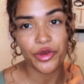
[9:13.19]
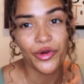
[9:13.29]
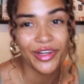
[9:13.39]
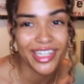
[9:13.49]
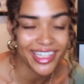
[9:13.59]

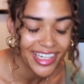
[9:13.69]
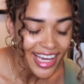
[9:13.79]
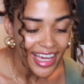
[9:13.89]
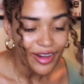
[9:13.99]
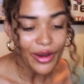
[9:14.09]
you would,
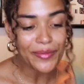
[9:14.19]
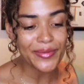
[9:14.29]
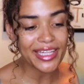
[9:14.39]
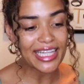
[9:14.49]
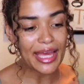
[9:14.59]
I
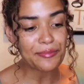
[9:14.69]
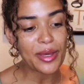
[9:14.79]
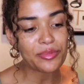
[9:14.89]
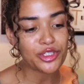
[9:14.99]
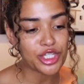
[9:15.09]
mean like
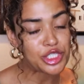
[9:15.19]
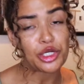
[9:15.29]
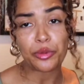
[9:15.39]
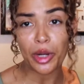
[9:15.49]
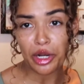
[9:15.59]
maybe just
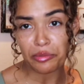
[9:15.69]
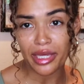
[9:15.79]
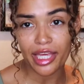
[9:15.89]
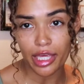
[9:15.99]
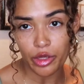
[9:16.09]
your
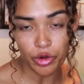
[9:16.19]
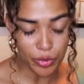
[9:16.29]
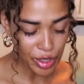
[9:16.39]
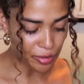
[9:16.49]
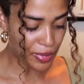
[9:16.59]
apartment key you
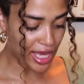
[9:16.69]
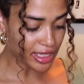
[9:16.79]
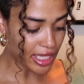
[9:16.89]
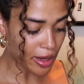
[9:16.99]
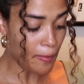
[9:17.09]
could put
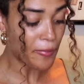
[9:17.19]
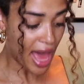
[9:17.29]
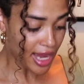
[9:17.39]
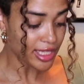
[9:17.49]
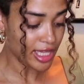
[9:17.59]
that th
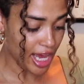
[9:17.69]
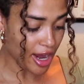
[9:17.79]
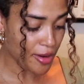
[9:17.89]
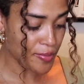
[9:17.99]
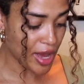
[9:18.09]
back
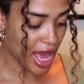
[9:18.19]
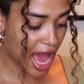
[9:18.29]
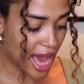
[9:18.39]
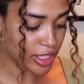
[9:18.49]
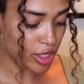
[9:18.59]
there, but
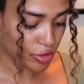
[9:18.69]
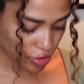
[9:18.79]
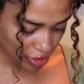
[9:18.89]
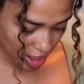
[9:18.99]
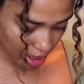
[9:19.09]
I don't
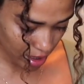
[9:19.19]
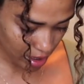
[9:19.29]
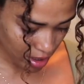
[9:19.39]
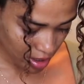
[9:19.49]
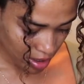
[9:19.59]
think
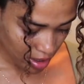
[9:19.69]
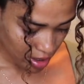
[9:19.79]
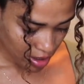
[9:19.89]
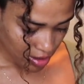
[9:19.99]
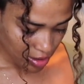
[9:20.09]

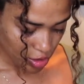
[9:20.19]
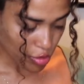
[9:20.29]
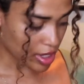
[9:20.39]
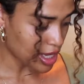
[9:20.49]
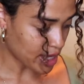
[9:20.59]

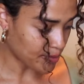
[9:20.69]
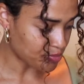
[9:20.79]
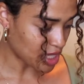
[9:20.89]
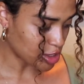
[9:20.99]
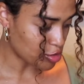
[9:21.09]
you
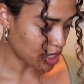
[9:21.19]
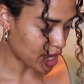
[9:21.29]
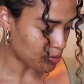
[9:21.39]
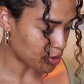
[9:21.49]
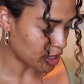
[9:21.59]
can, you
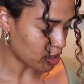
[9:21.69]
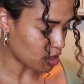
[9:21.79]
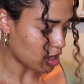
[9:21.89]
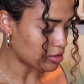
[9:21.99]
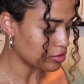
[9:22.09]
can't put like a
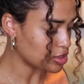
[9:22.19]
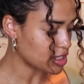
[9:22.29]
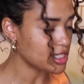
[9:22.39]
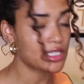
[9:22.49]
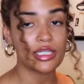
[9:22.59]
card holder
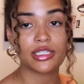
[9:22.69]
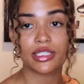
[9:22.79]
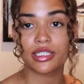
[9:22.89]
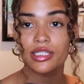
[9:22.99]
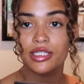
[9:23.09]
because
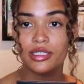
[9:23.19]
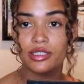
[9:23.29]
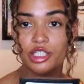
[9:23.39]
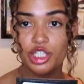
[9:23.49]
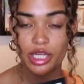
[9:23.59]
this
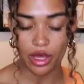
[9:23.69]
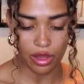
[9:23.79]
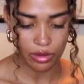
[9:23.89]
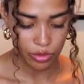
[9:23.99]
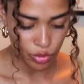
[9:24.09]

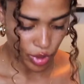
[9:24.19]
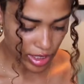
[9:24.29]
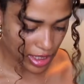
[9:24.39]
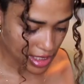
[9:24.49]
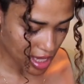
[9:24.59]
Chanel
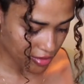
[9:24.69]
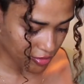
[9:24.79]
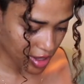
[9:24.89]
one does not